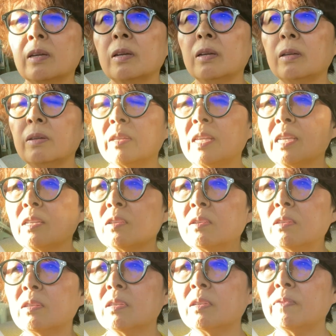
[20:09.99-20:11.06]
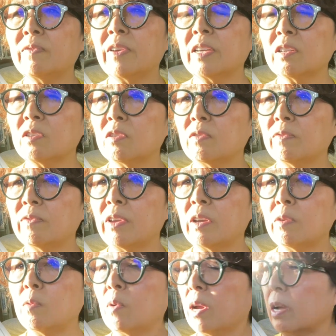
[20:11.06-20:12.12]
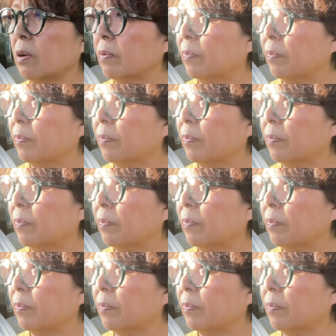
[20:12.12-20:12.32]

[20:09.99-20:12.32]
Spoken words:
doesn't function very well.